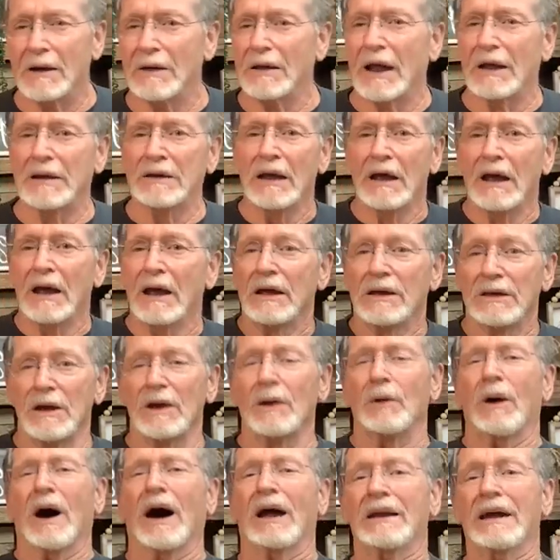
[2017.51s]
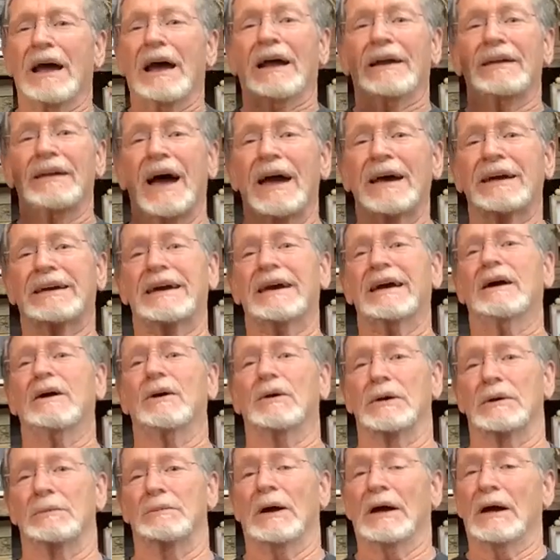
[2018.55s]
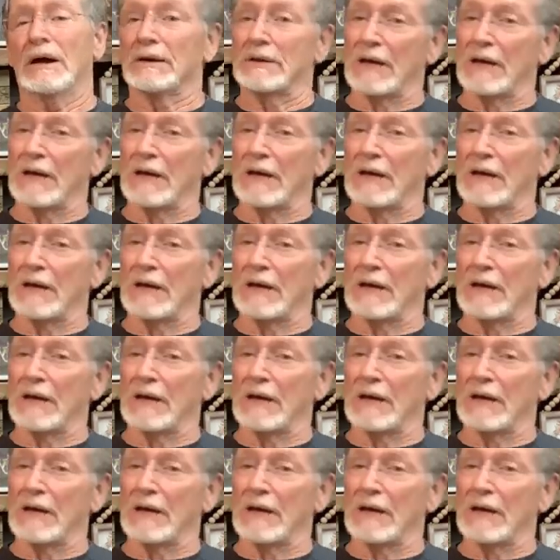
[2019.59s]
And you know what? They killed him.